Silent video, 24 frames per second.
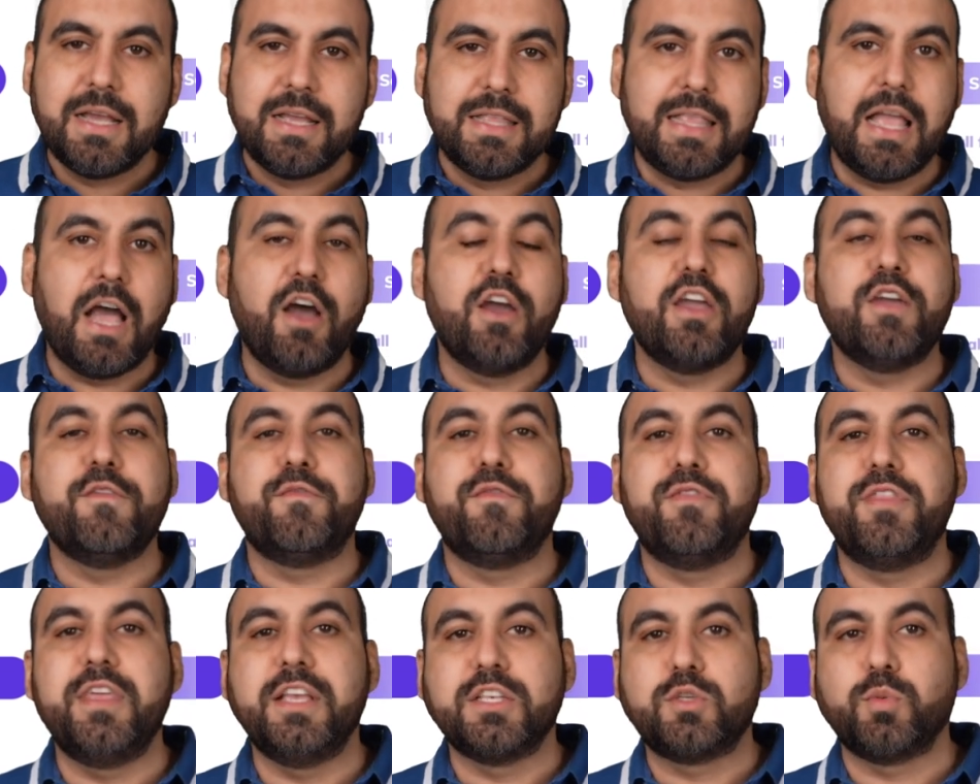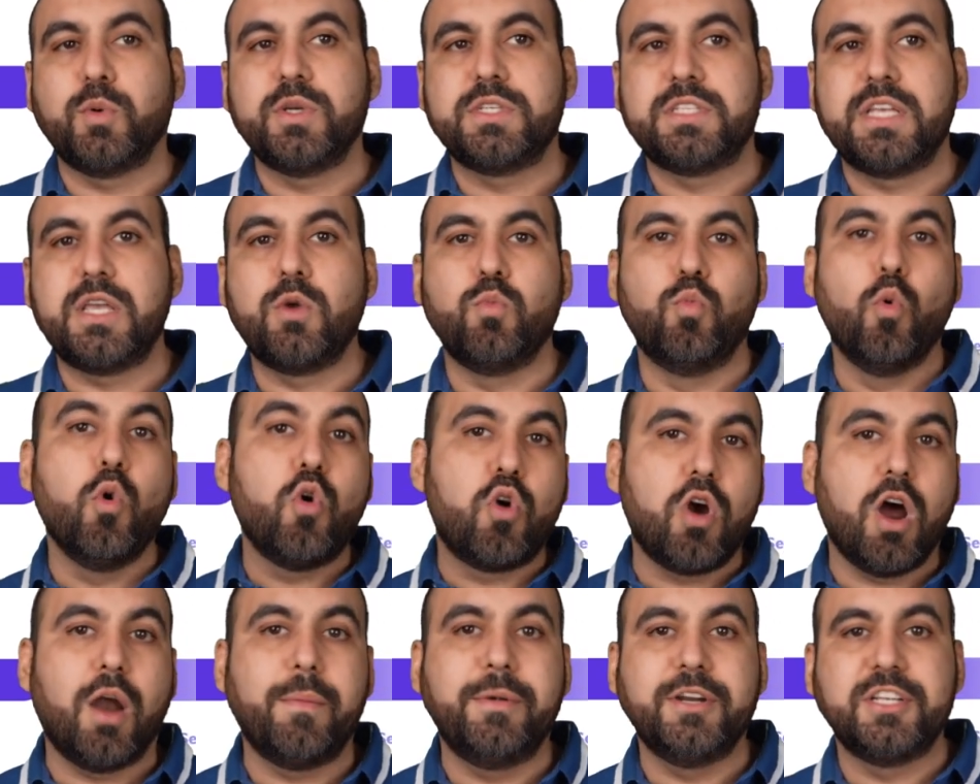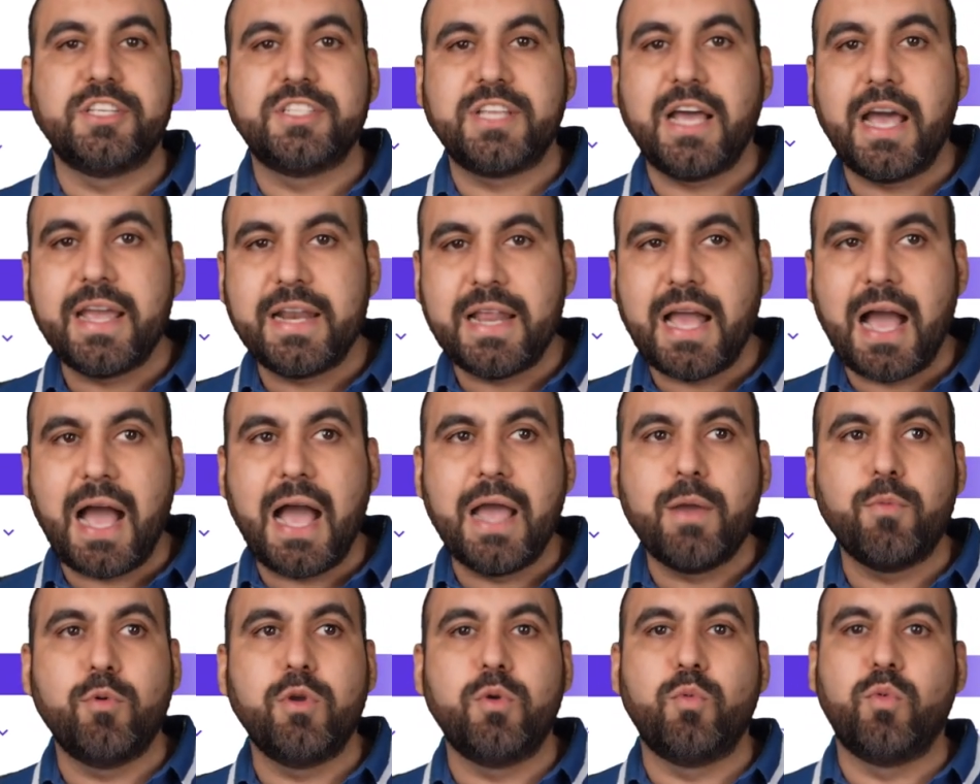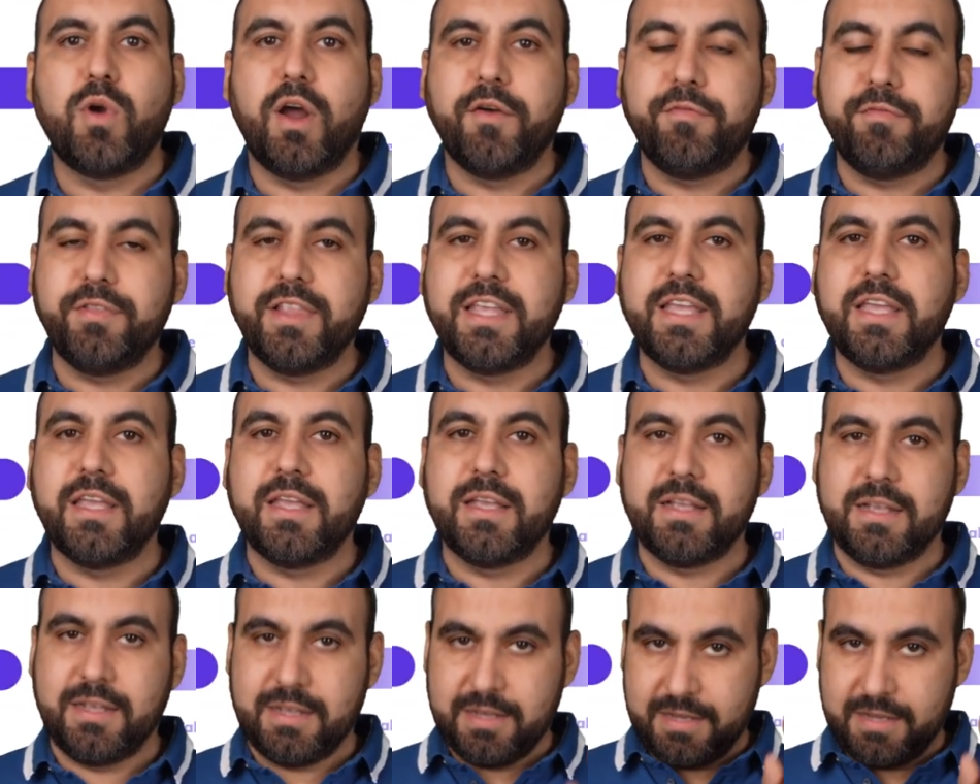Now, if this was a WooCommerce site, I would roughly